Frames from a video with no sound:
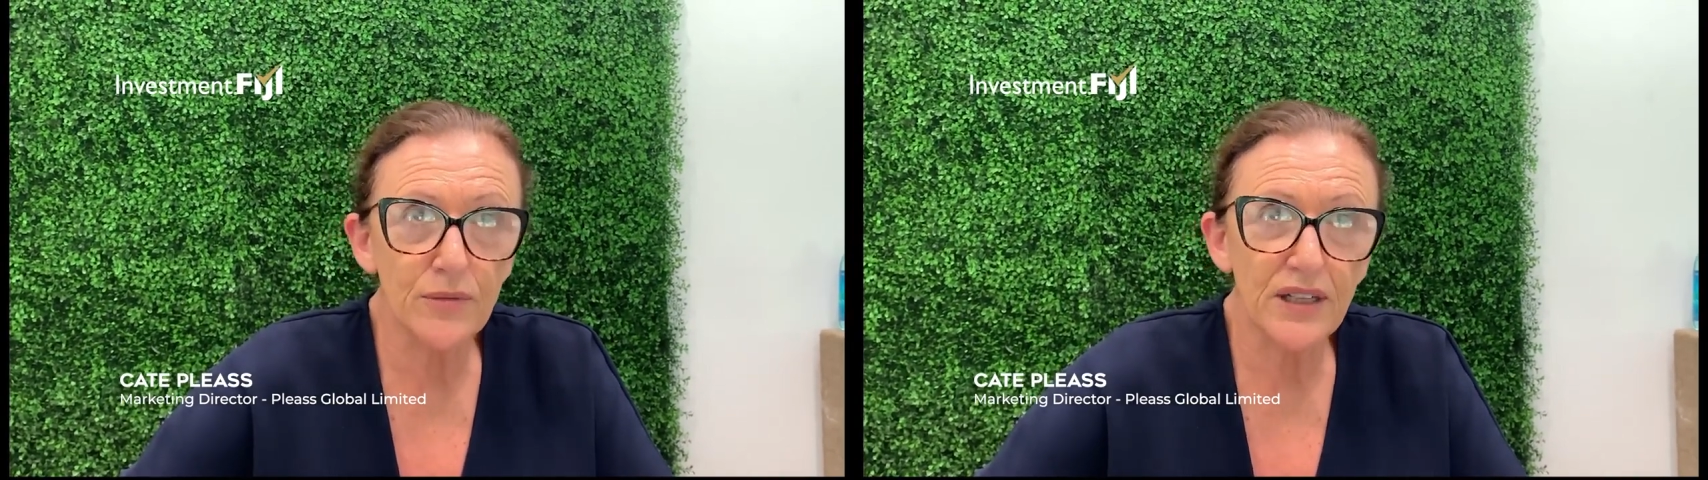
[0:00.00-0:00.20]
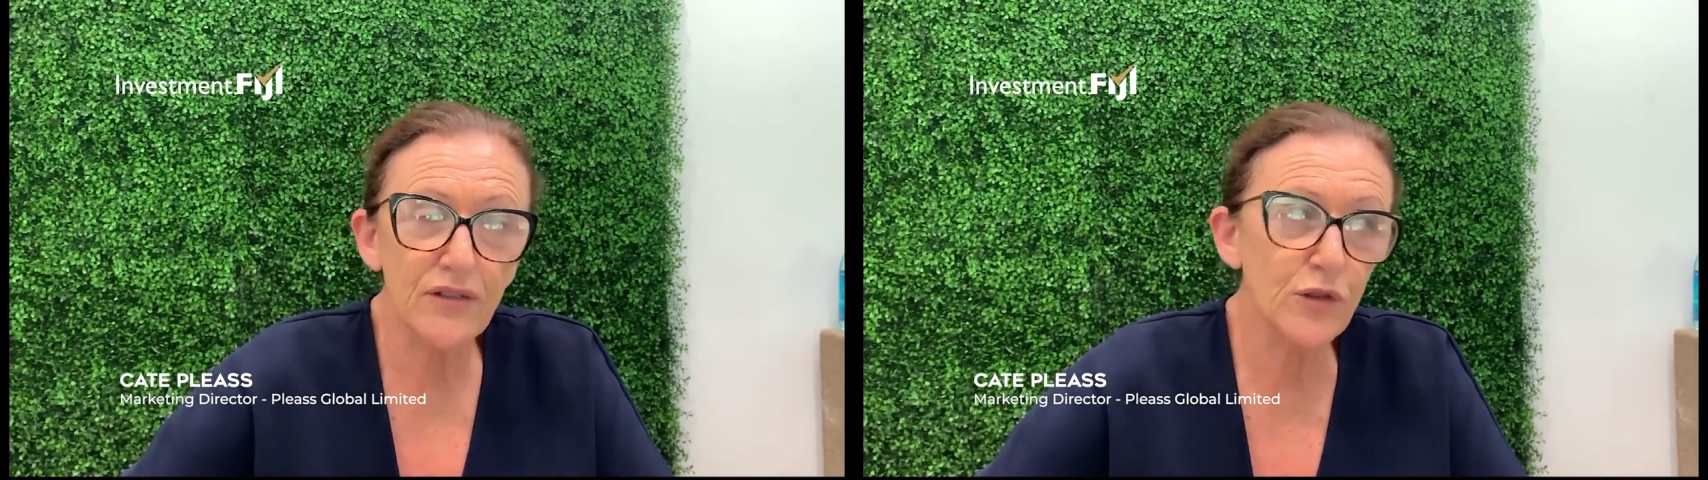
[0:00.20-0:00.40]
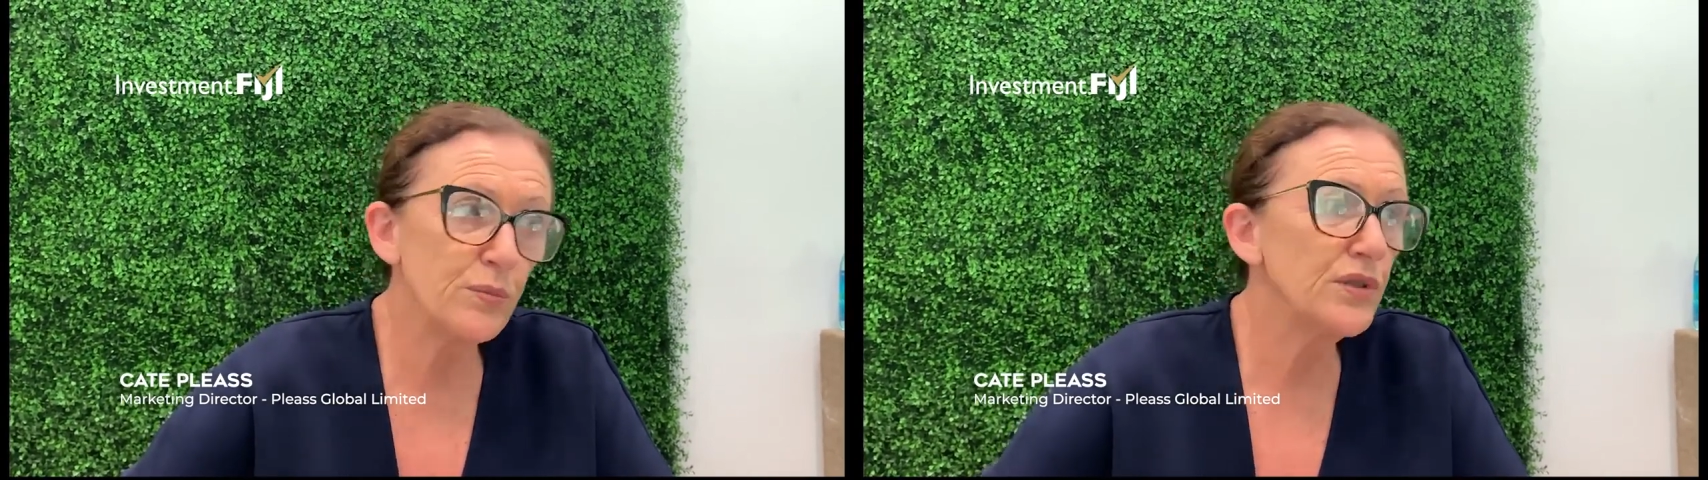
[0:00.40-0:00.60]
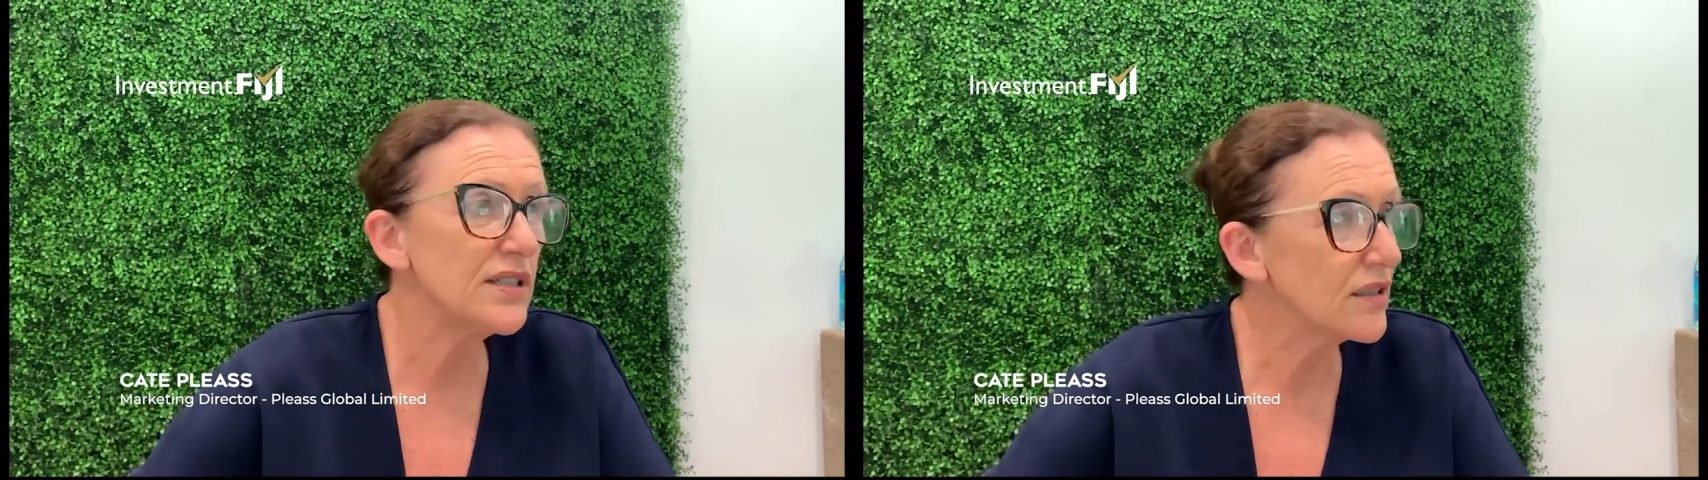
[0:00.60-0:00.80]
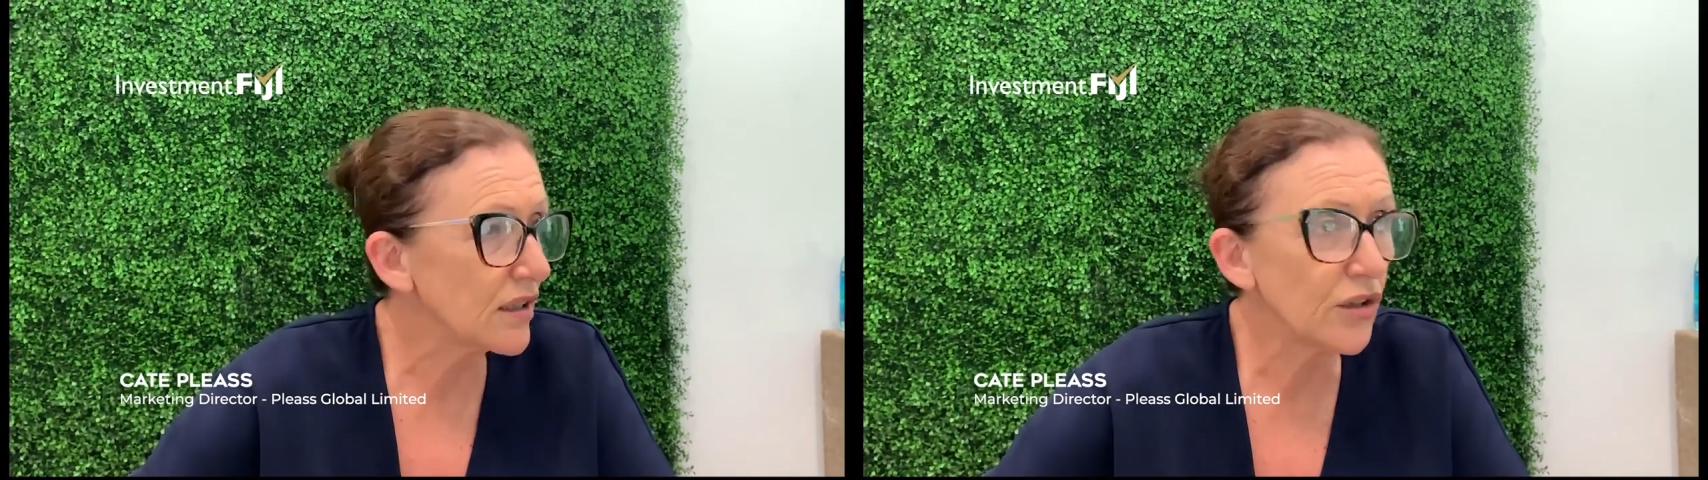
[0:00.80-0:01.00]
from our
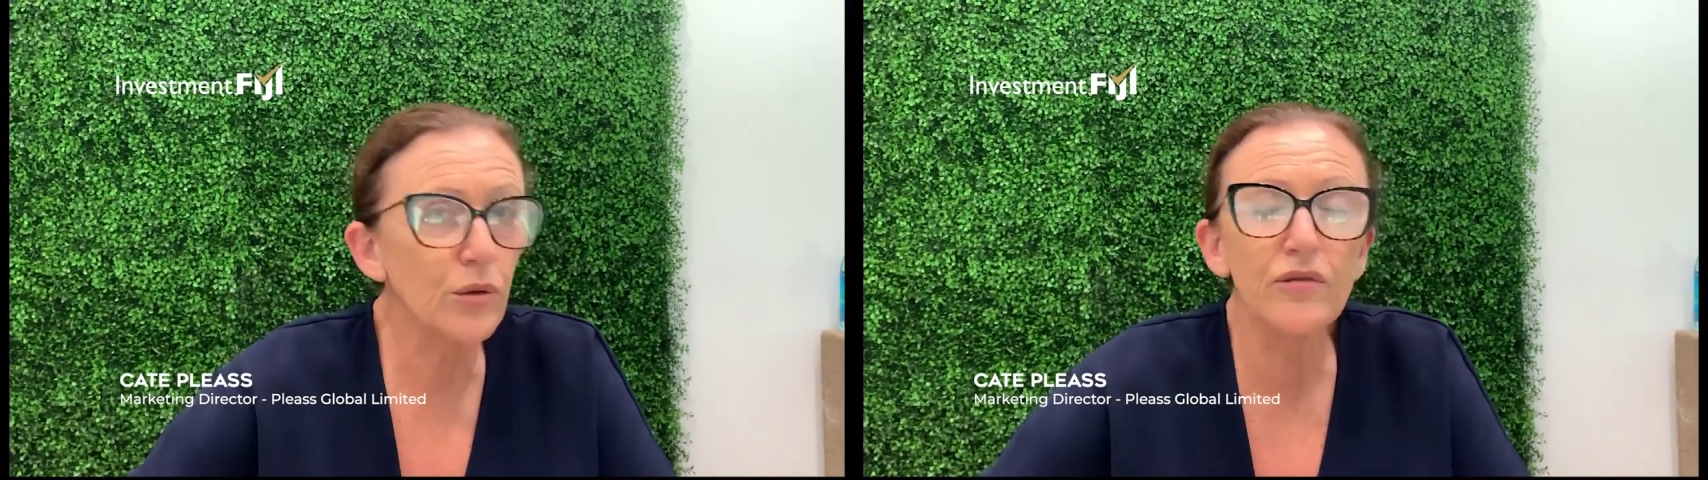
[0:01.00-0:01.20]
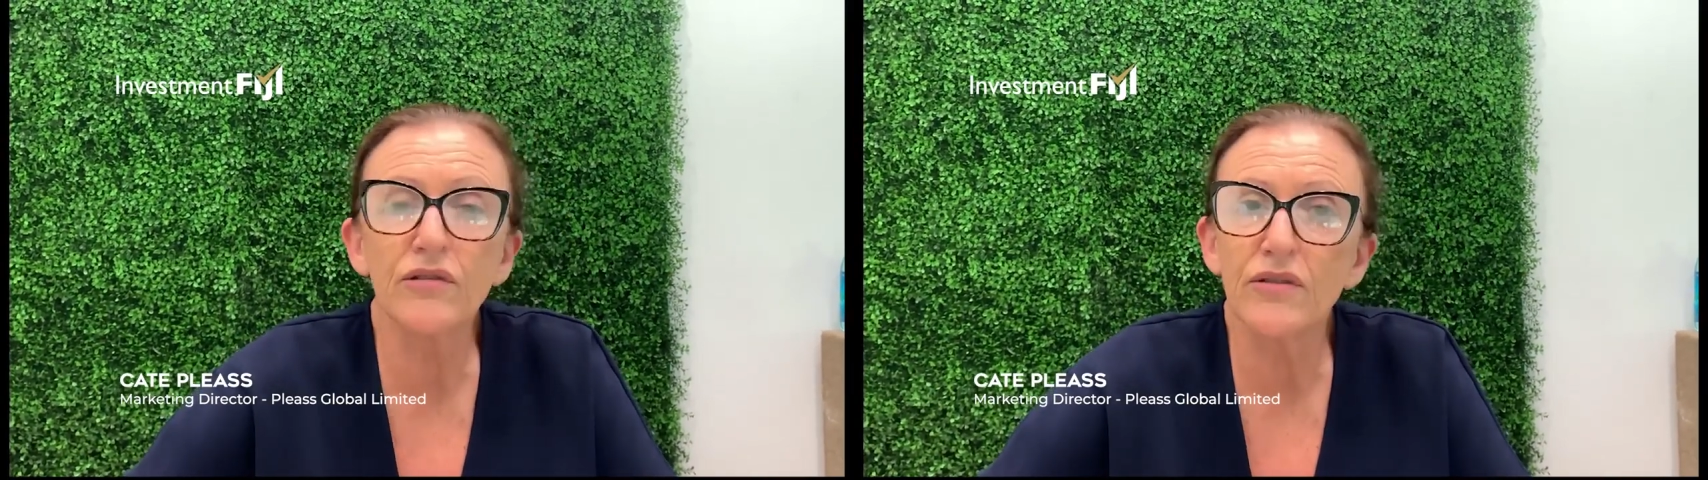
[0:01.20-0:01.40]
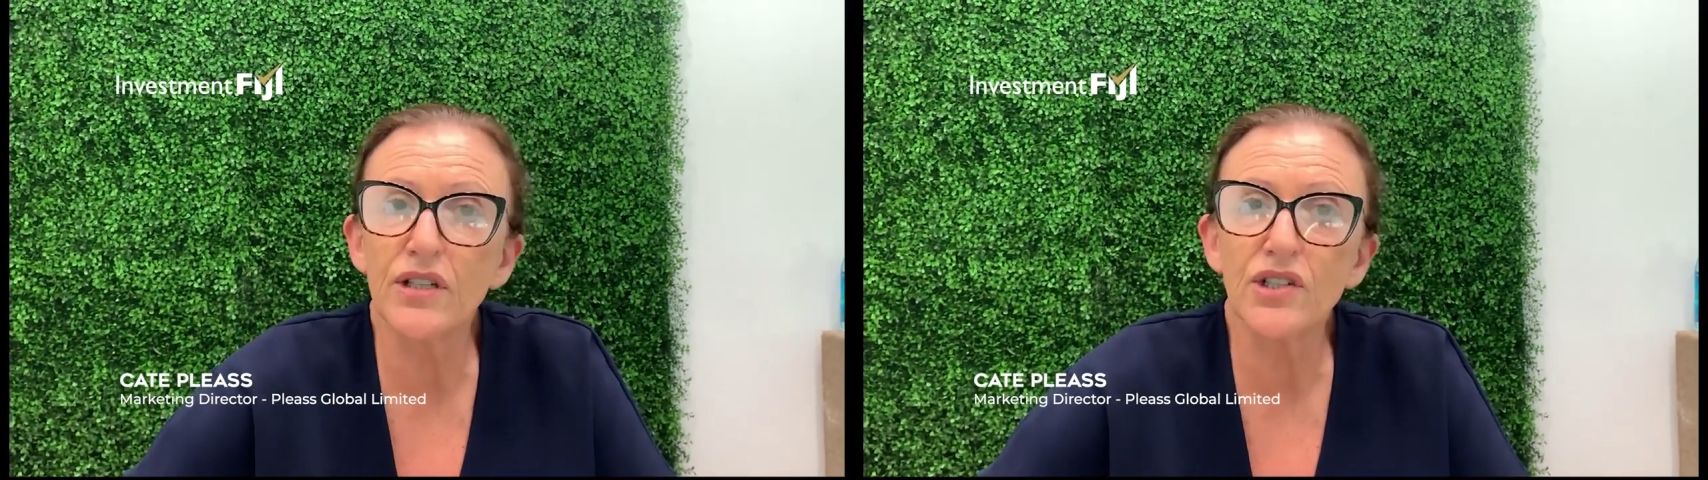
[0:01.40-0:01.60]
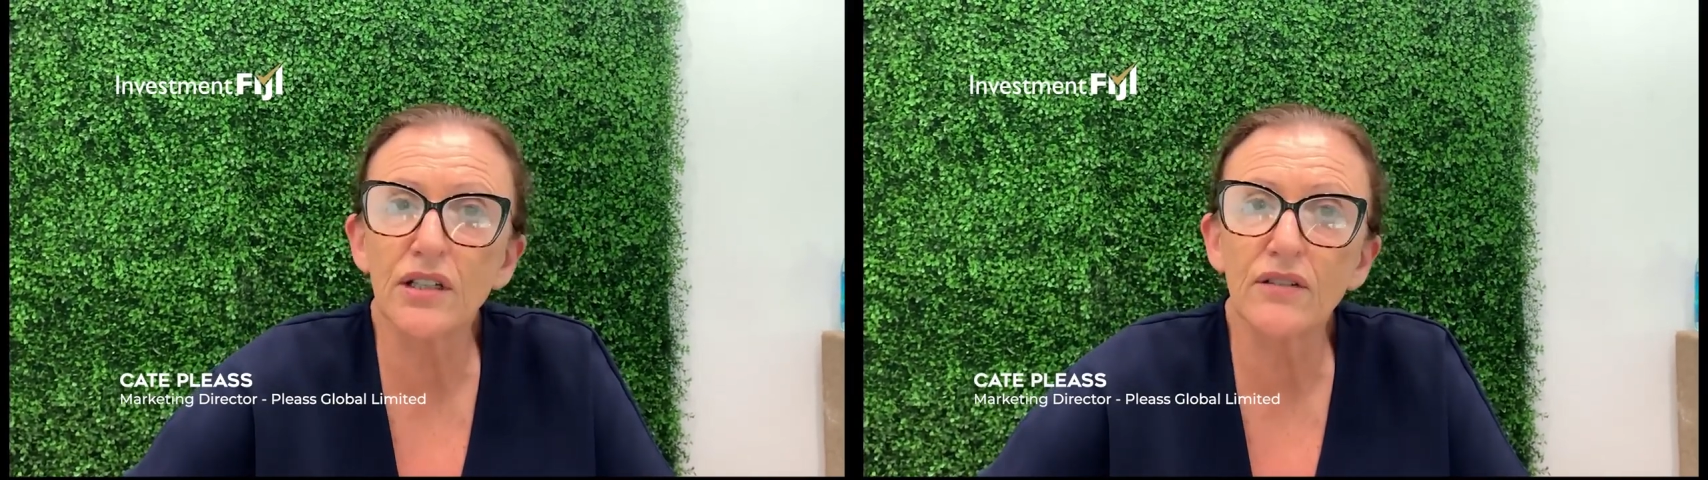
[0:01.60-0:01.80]
viewpoint, and I hope from Fiji,